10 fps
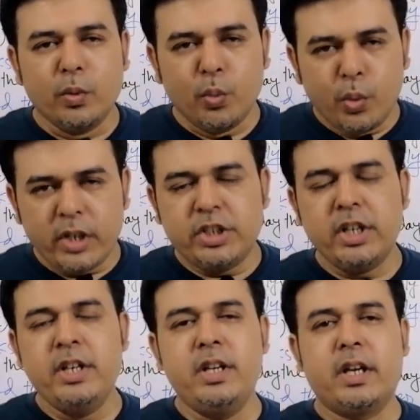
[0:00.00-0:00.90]
which
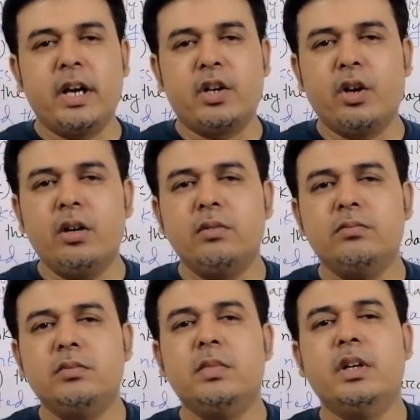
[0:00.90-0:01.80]
indicator
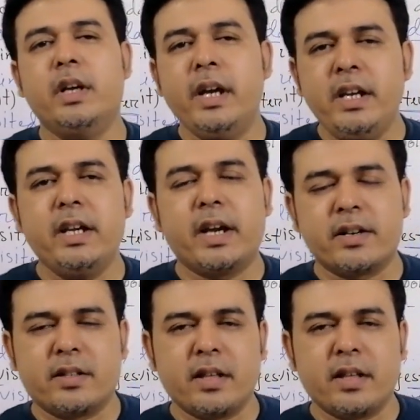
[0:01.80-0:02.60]
indicates